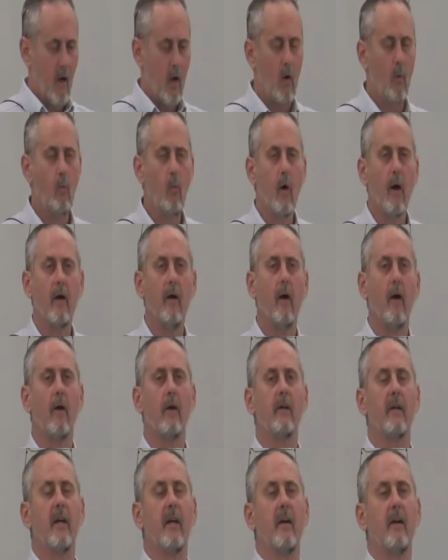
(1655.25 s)
on where
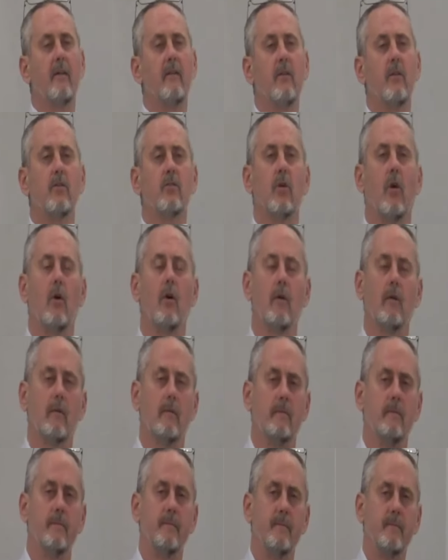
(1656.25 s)
our characters
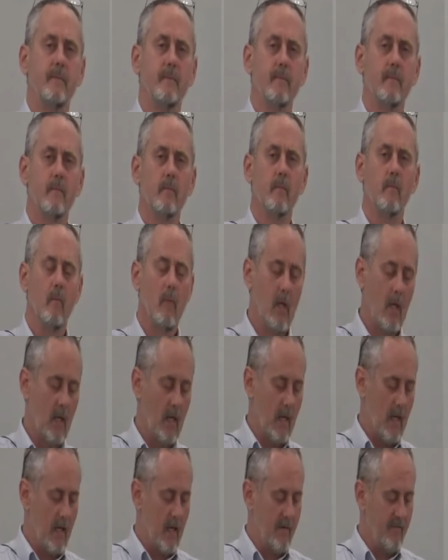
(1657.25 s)
are.
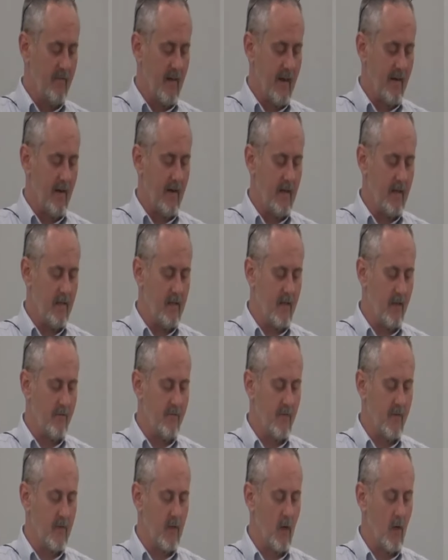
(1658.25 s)
In a very
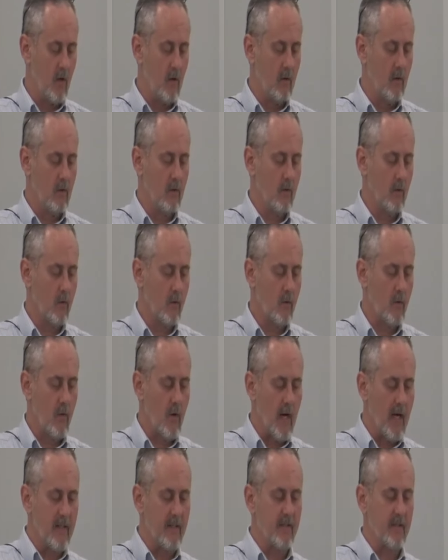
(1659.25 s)
difficult
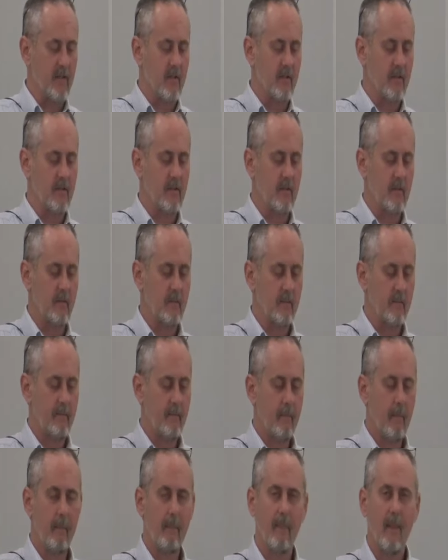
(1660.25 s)
crisis,
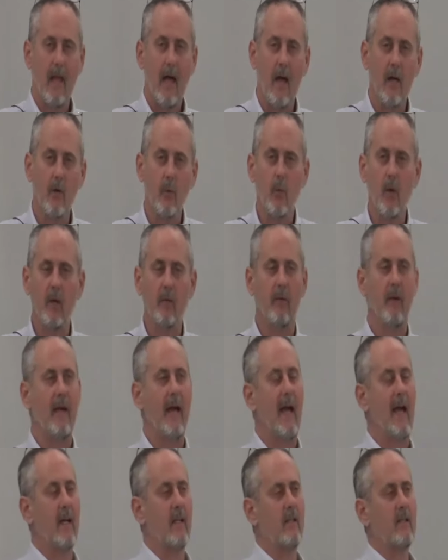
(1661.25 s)
how do we
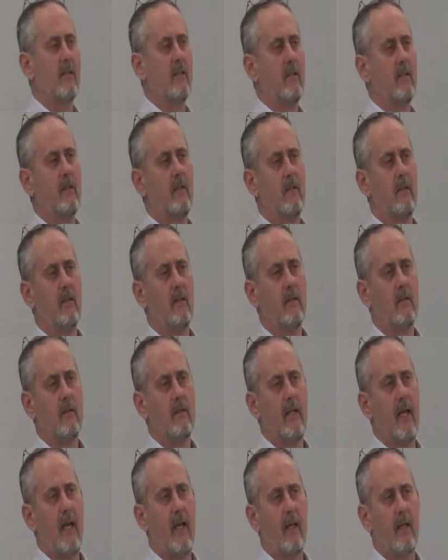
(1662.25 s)
react?
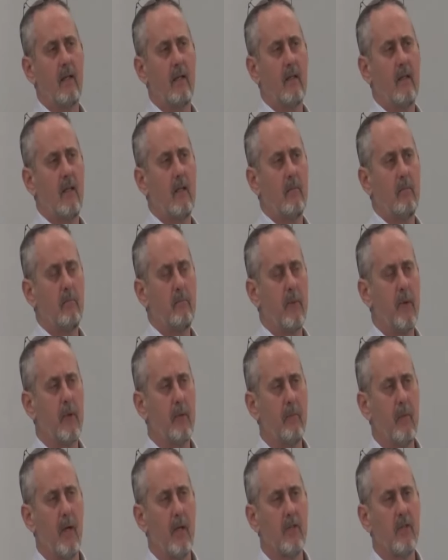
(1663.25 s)
That can
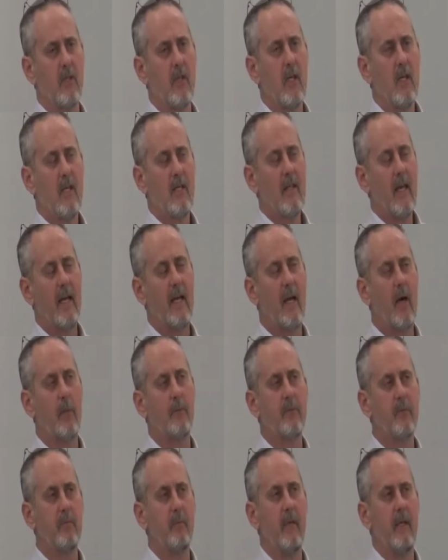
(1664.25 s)
pretty much, that
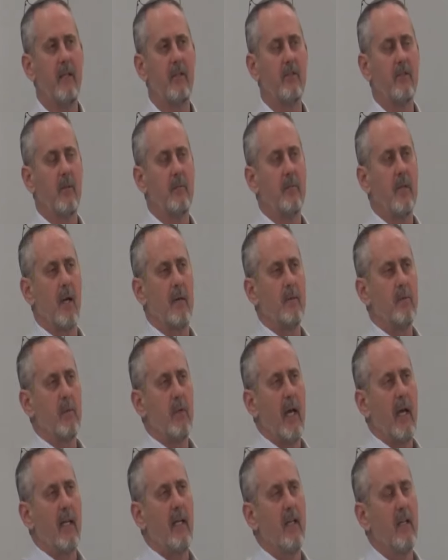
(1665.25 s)
helps me sometimes
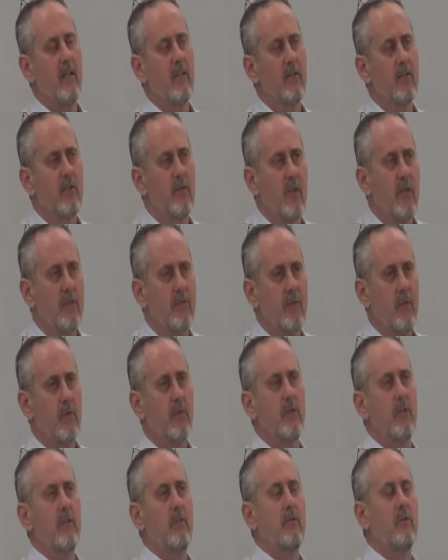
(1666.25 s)
when I get in a stressful
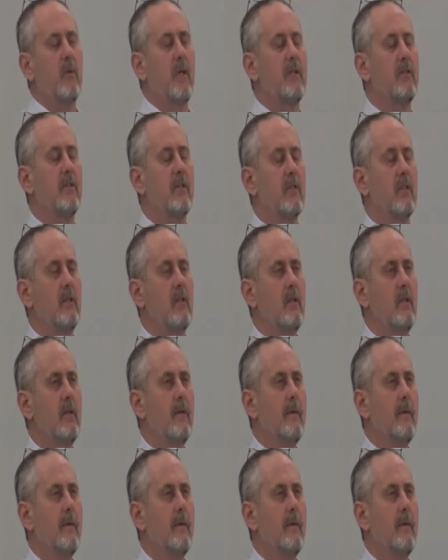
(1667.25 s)
situation